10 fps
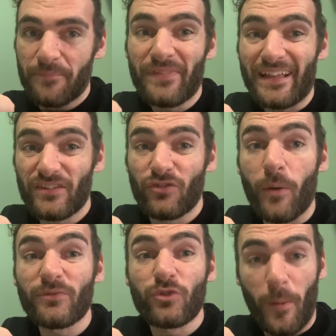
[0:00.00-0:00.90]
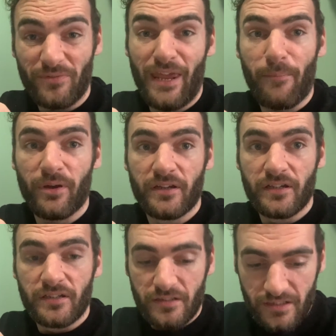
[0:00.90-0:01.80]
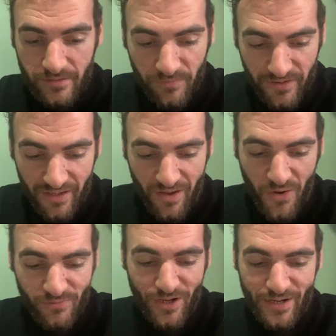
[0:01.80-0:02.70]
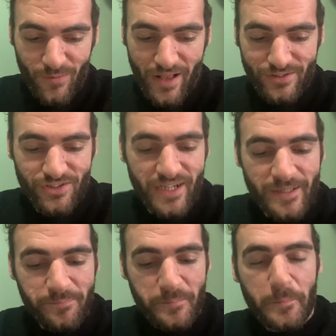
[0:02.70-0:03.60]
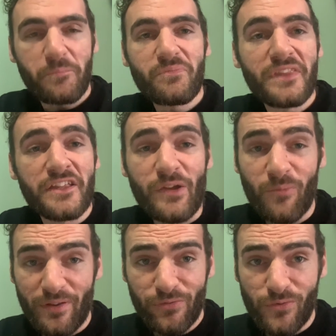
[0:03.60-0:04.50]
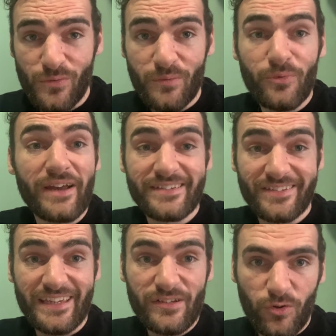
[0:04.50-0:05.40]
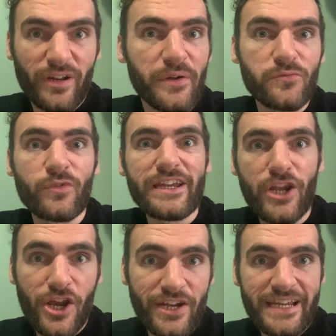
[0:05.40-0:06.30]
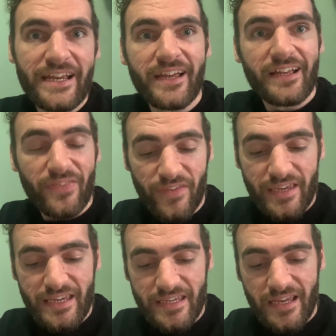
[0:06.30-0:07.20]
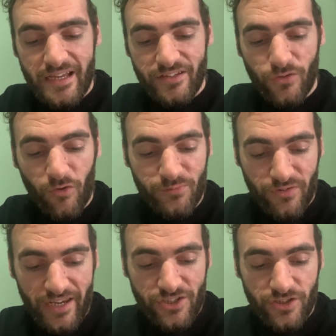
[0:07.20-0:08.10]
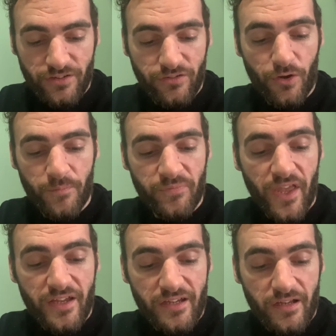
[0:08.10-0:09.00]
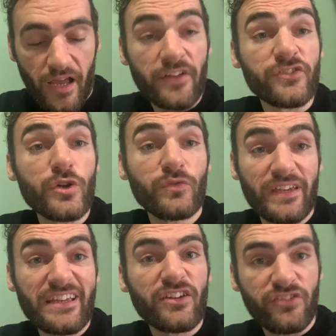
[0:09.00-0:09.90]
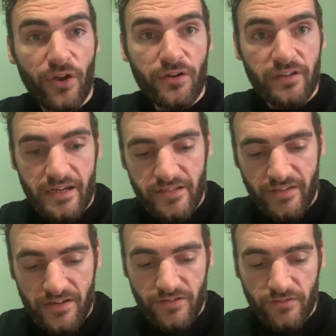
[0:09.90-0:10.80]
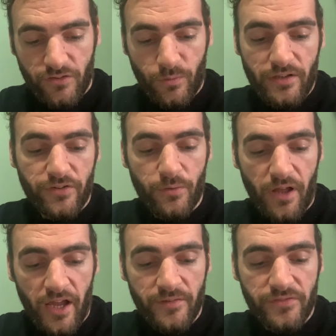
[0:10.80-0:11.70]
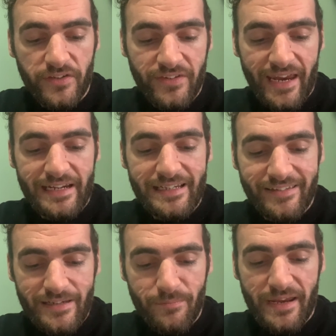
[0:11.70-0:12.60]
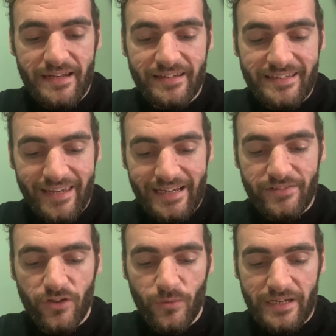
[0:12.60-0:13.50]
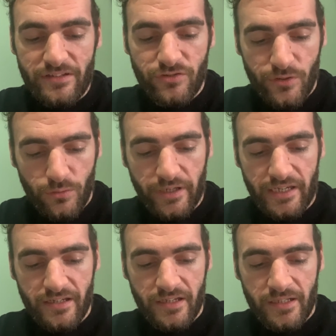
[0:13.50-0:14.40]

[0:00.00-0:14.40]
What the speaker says: That's Tom's top tip of learning Welsh. And then we went through practicing or kind of relearning the soft mutations, so, and using de in a sentence as well. So, yn dy dairi di'n mynd I daiddio I drioci.